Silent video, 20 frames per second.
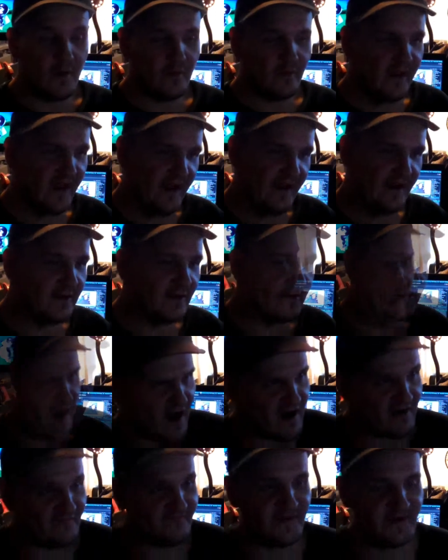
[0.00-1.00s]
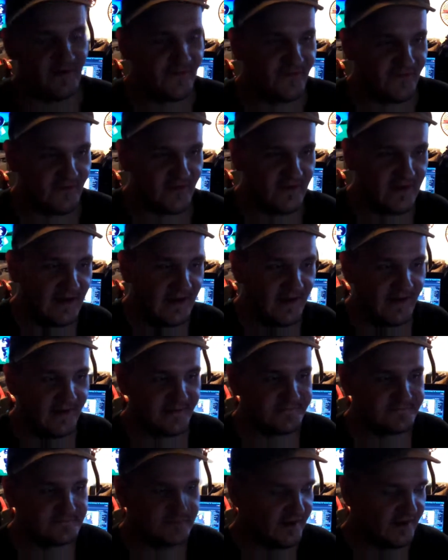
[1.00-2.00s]
Okay,
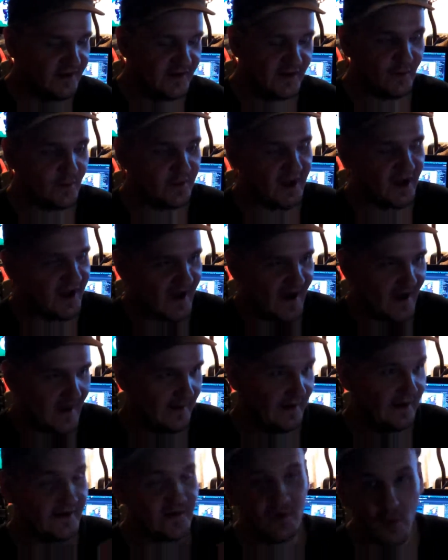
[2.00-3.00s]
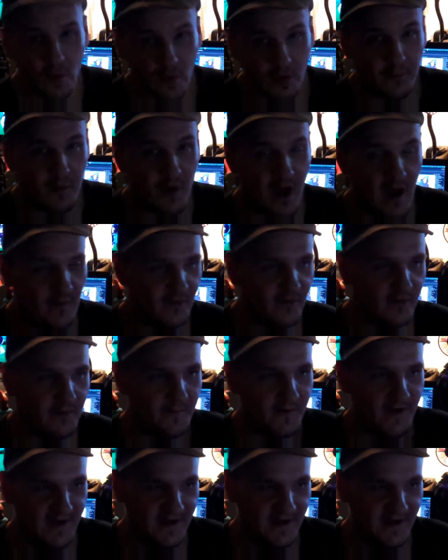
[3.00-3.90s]
obviously you cannot ignore a problem